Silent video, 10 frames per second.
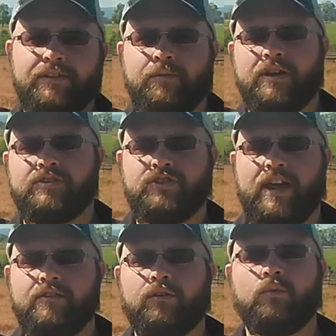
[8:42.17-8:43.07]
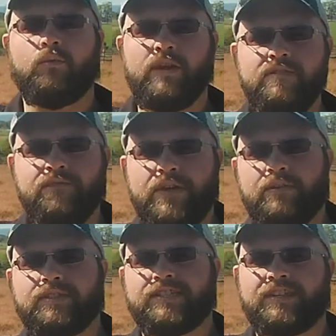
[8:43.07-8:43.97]
what General
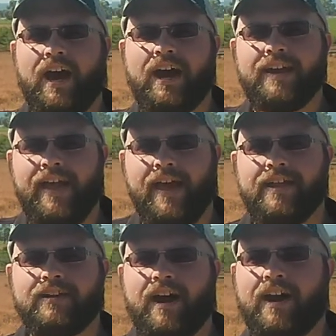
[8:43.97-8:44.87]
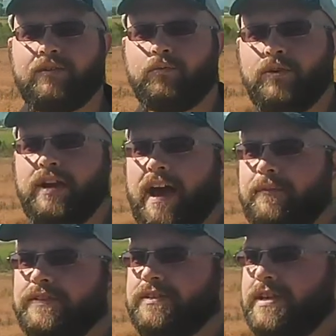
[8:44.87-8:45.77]
Winfield Scott Hancock would
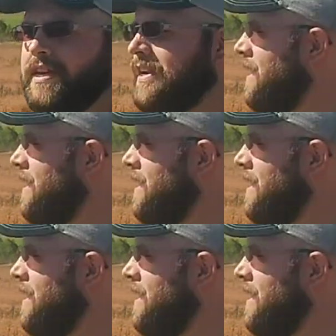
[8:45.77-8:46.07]
have seen